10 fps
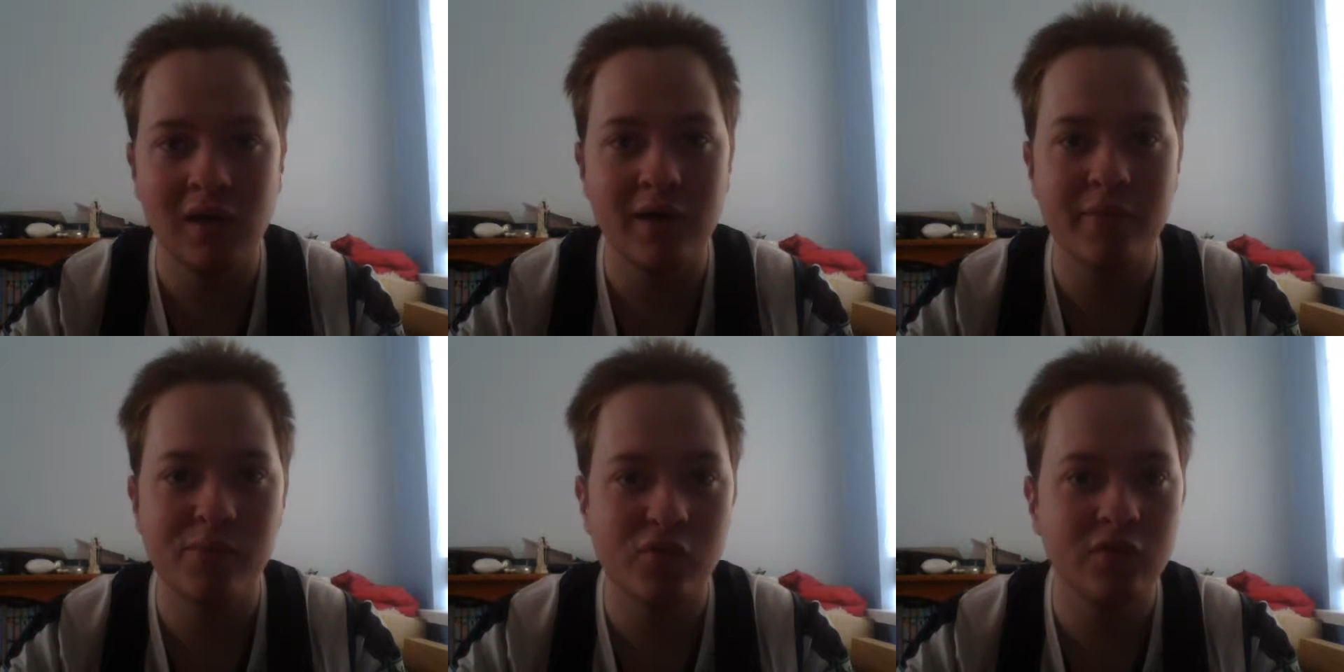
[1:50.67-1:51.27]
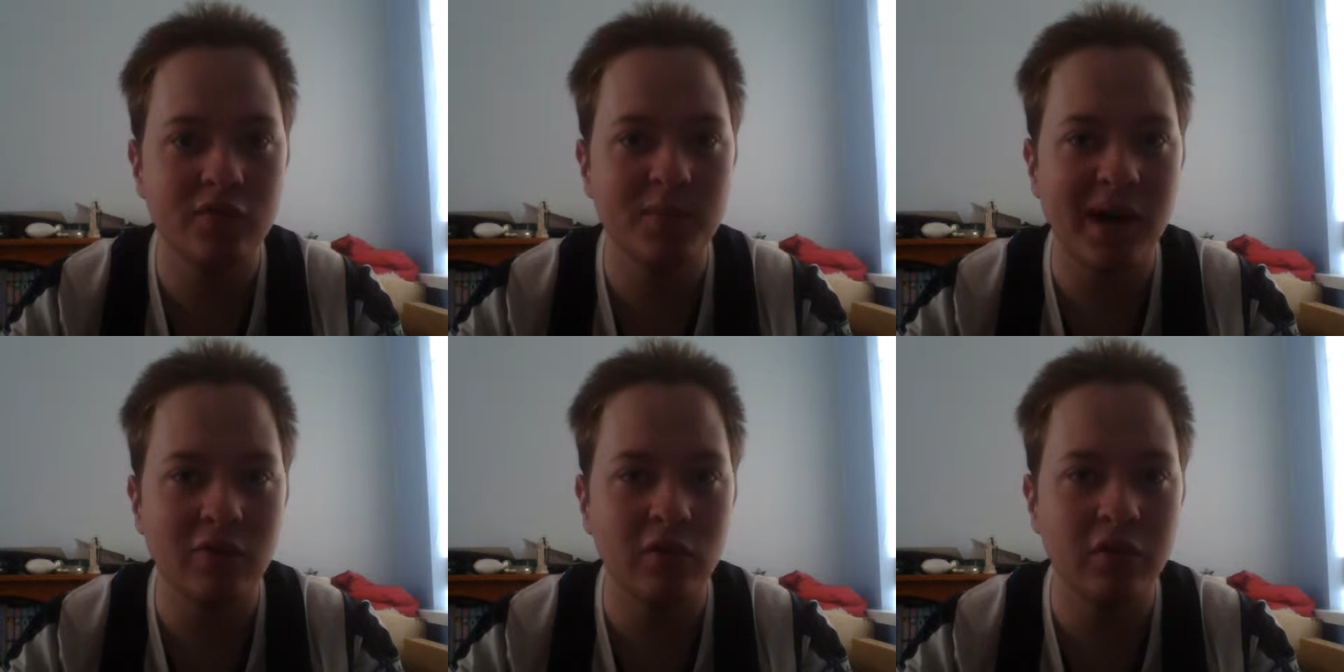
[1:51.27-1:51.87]
improved
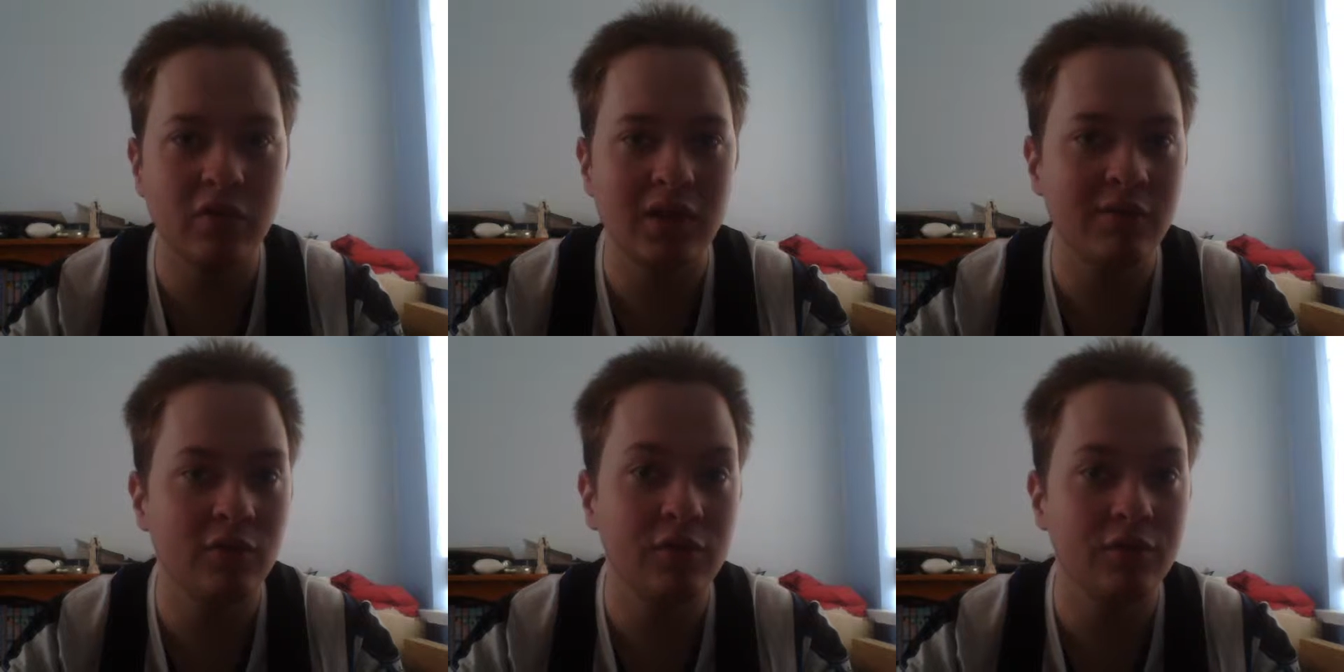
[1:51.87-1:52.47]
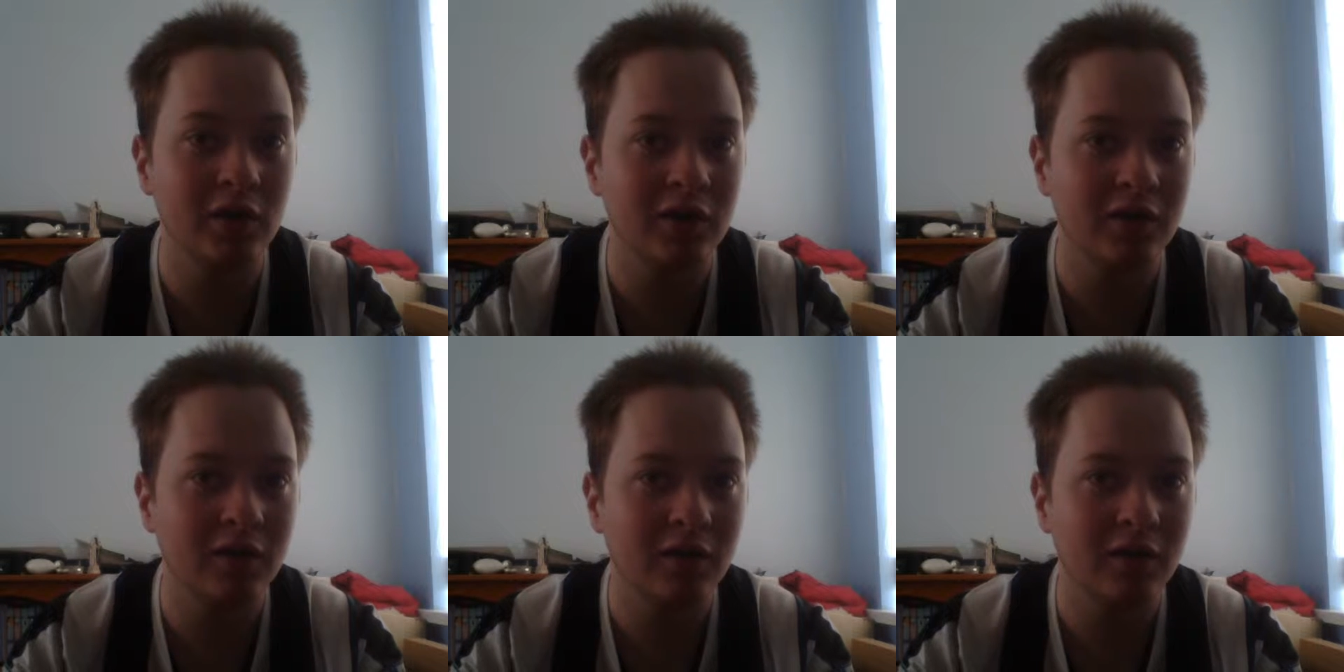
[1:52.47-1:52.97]
barrel level 3